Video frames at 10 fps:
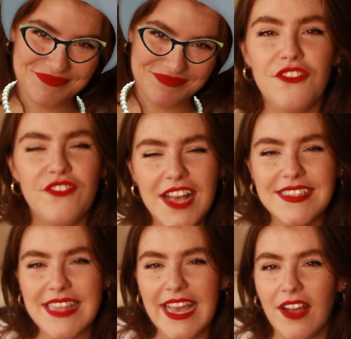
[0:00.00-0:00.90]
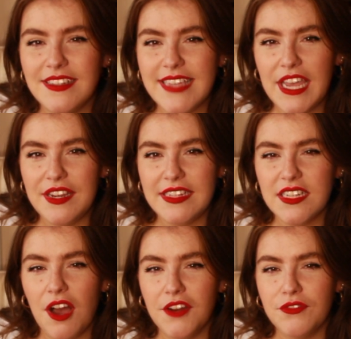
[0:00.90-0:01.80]
The first thing I'd say you need to
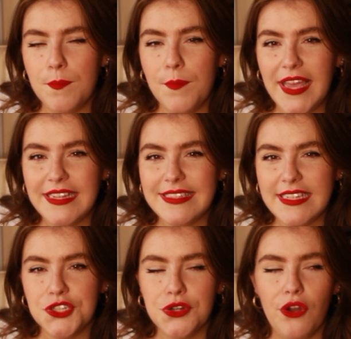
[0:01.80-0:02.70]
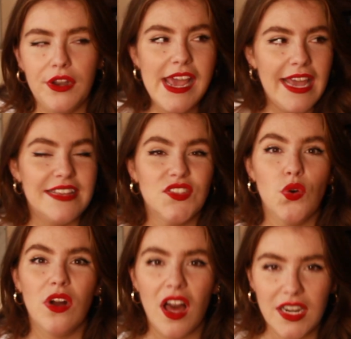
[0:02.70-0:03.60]
kind of make a decision on is
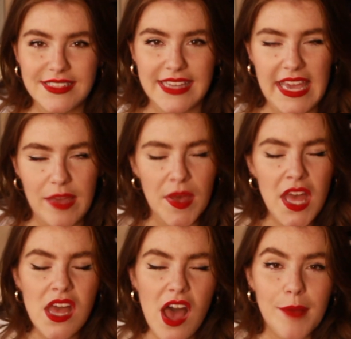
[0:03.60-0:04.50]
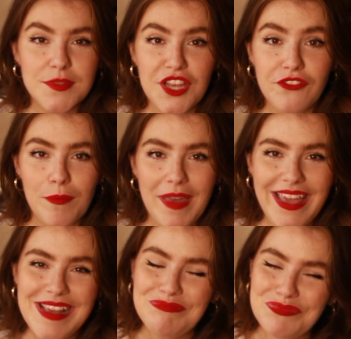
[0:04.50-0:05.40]
your colour scheme. So for
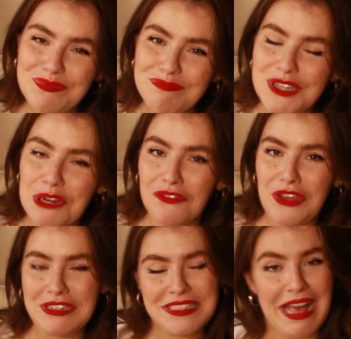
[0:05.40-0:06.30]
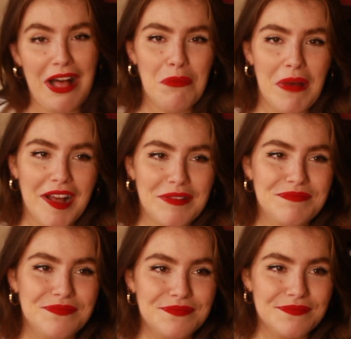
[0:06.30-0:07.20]
me, don't know if you can tell, but
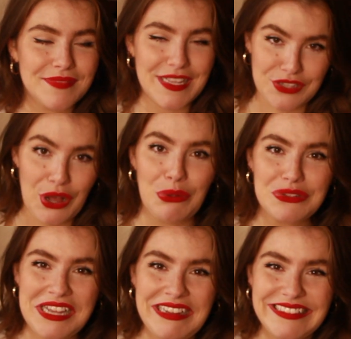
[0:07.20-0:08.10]
it's gold.